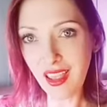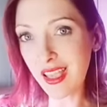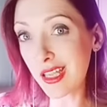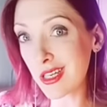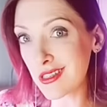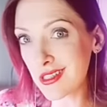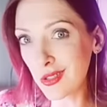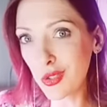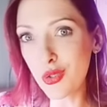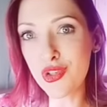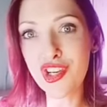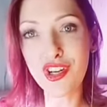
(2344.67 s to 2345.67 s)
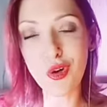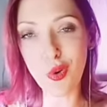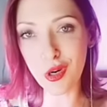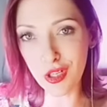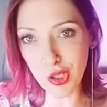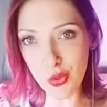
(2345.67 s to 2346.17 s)
in delusion
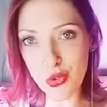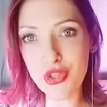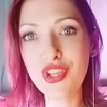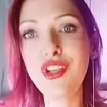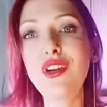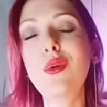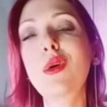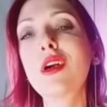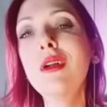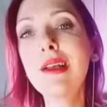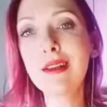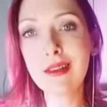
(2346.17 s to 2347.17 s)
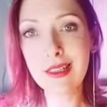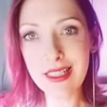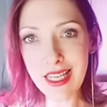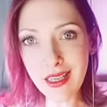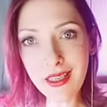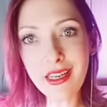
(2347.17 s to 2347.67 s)
or illusion or
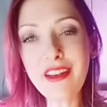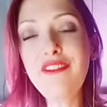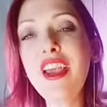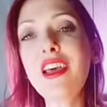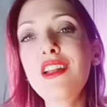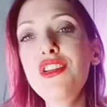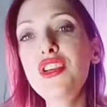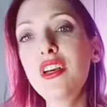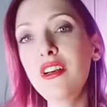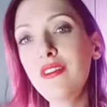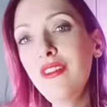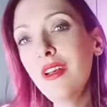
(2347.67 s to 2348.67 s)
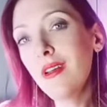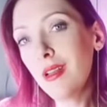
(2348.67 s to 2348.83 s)
taken advantage of.